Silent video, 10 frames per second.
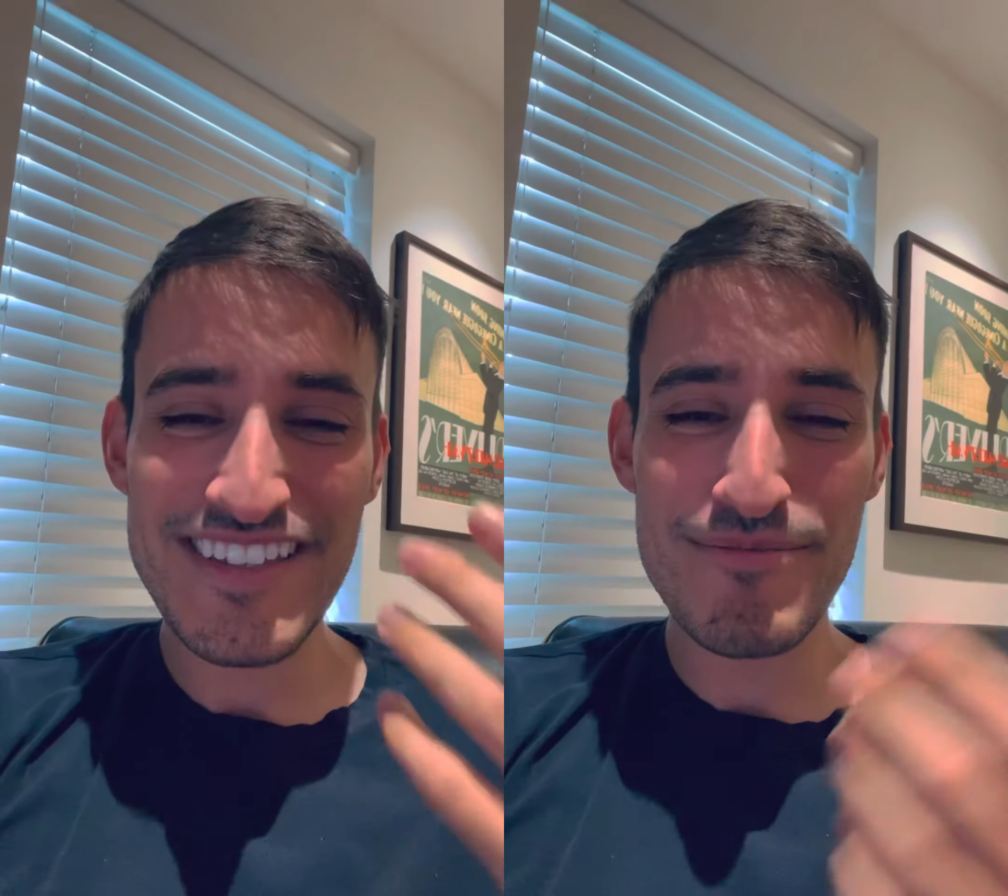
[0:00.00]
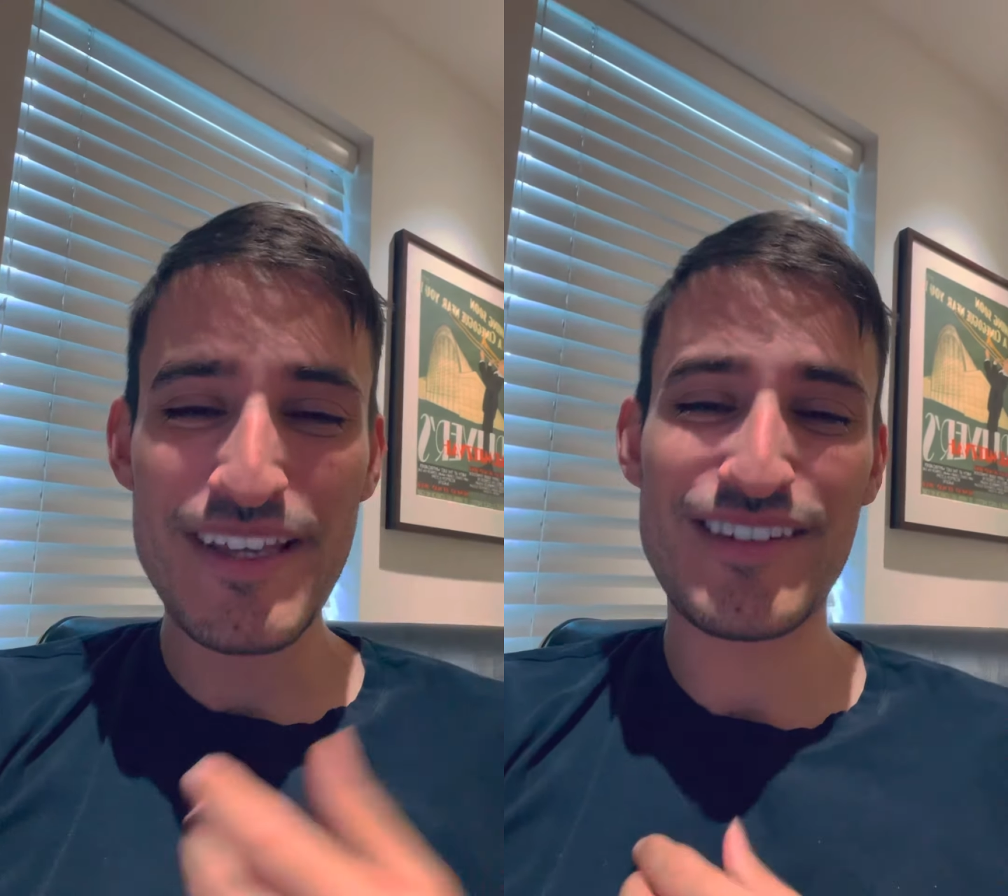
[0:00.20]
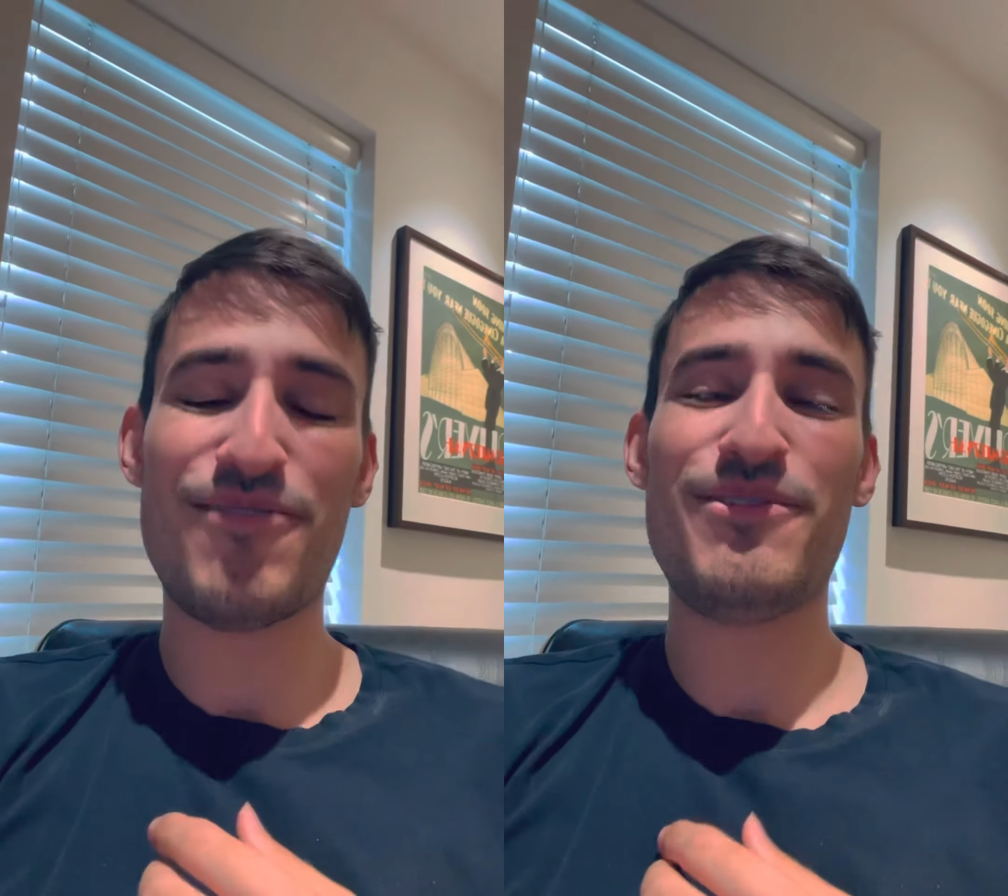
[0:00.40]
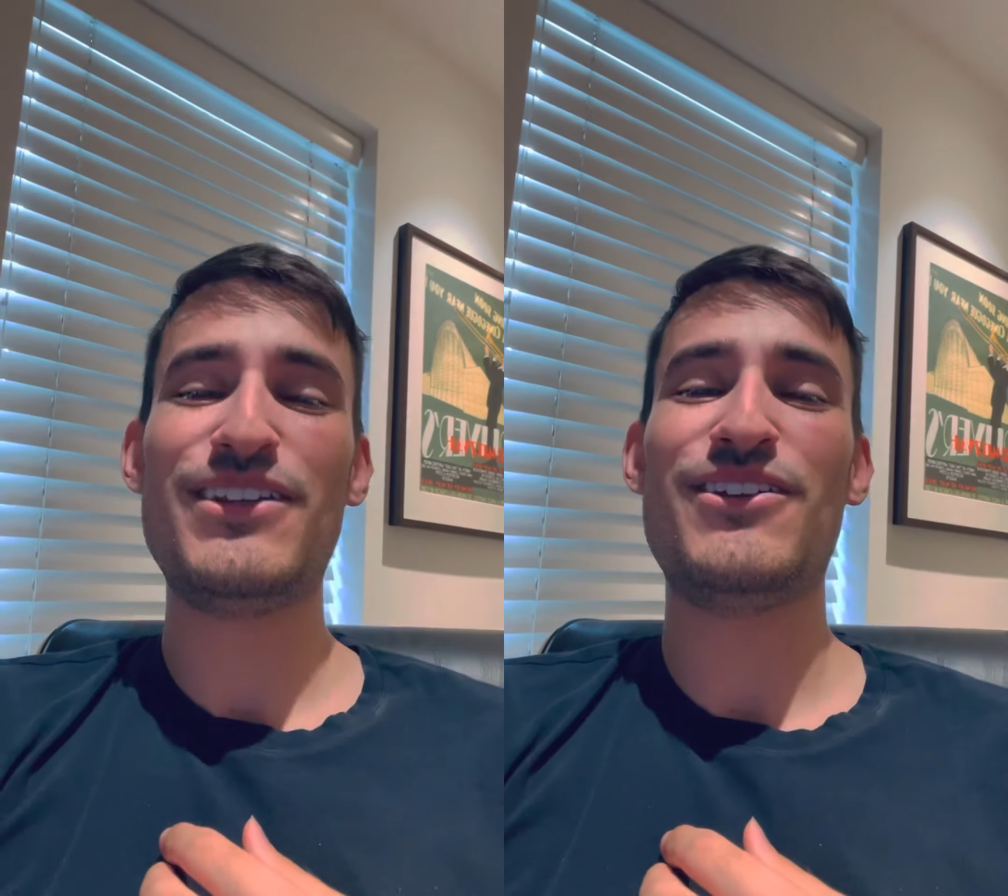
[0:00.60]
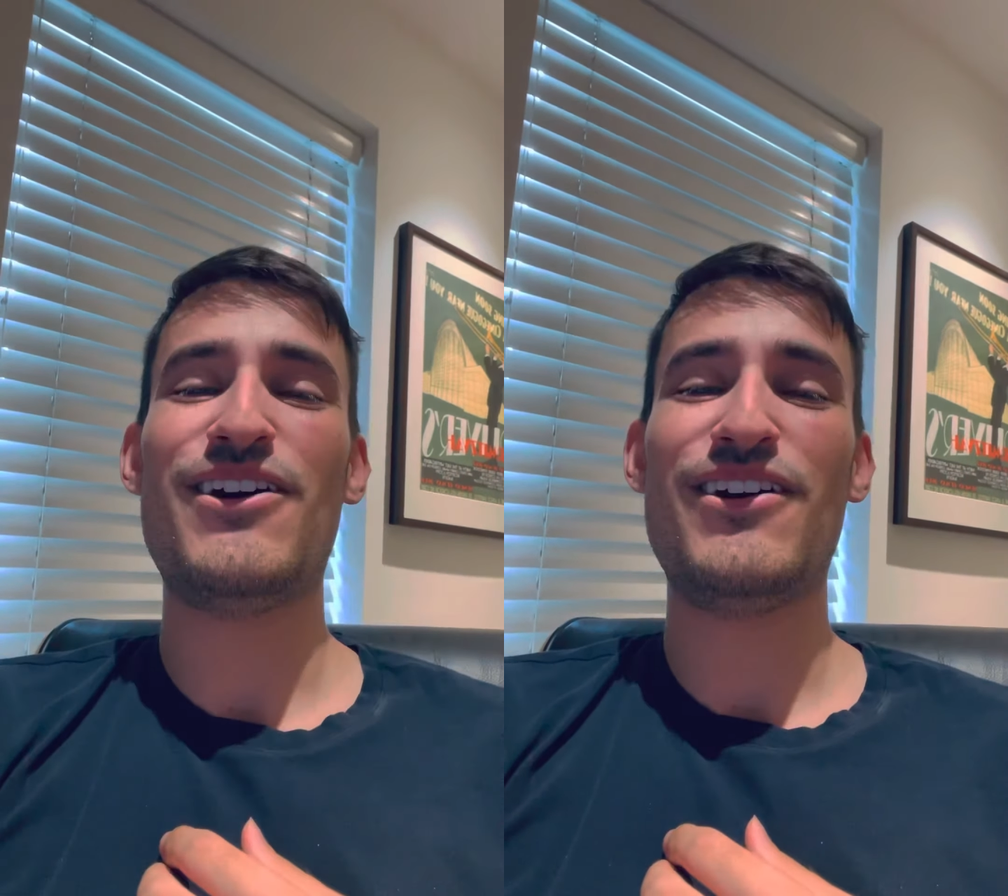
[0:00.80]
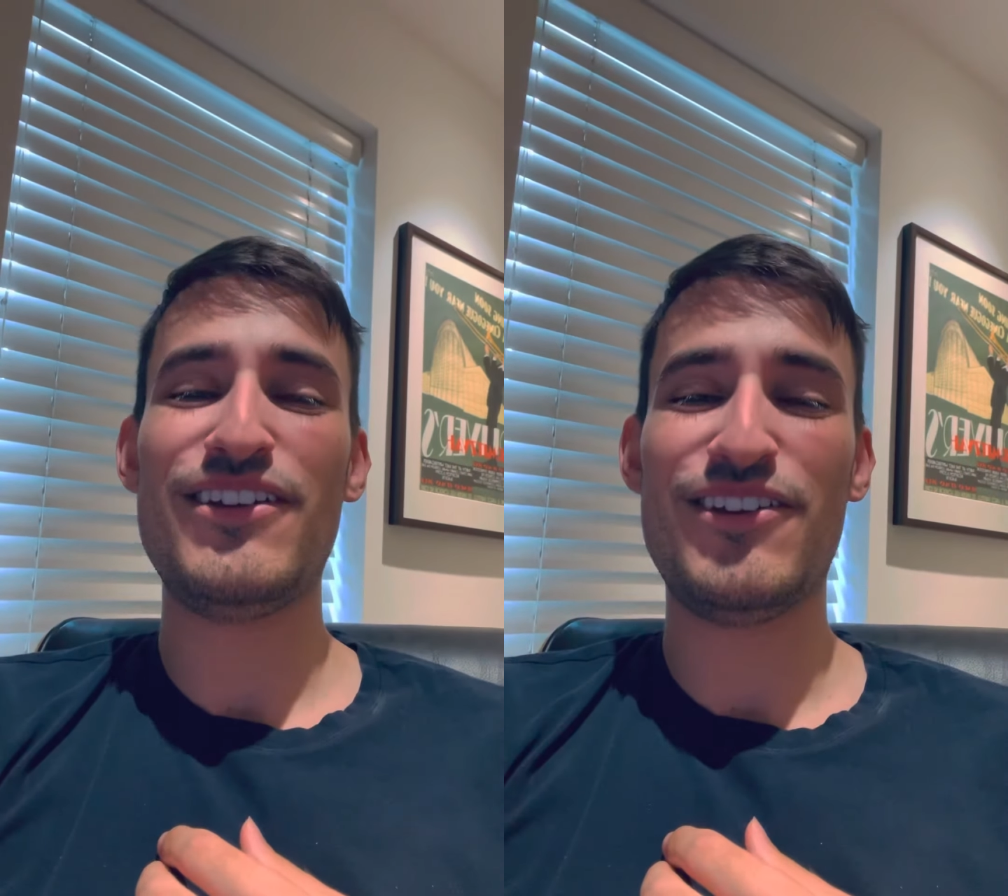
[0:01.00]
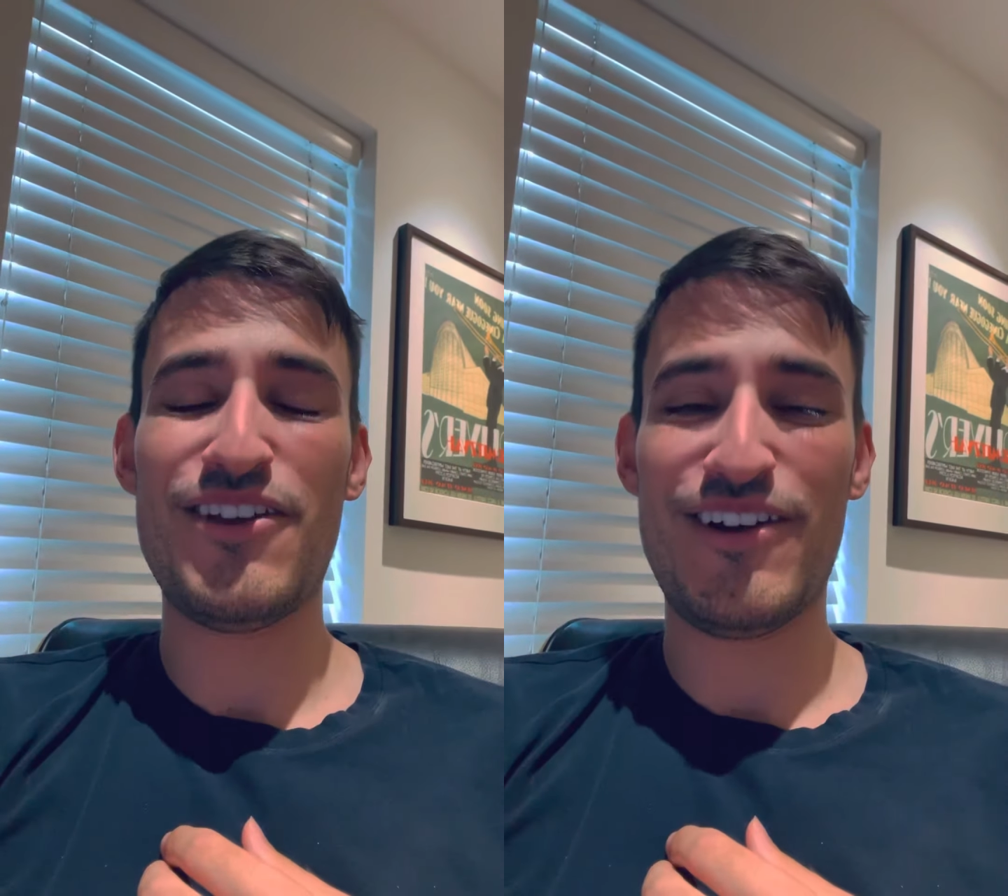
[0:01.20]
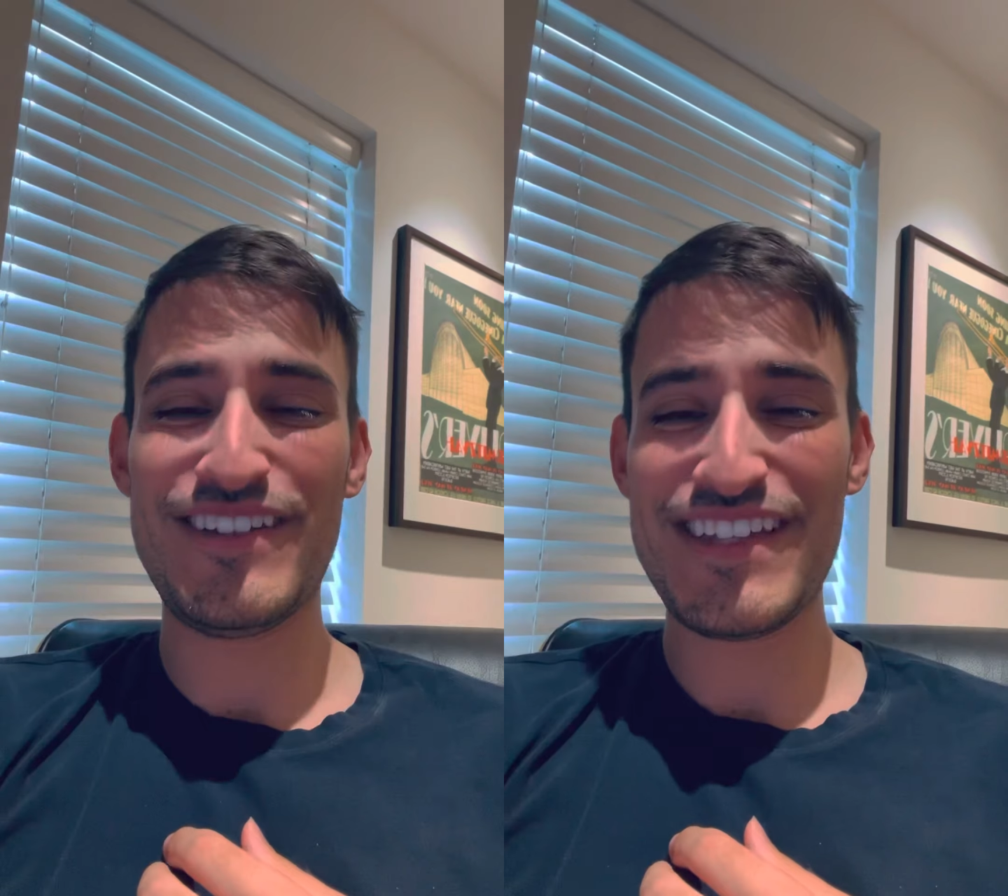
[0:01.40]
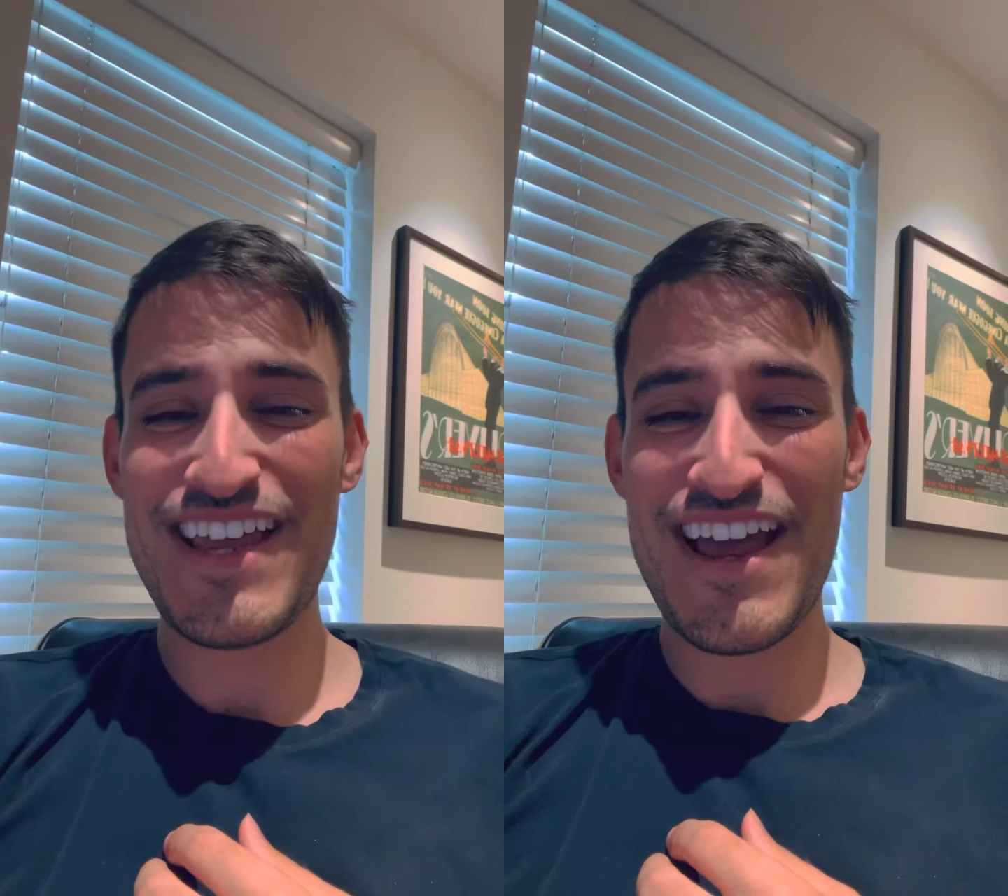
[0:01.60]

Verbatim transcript: to be someone you're not you're not.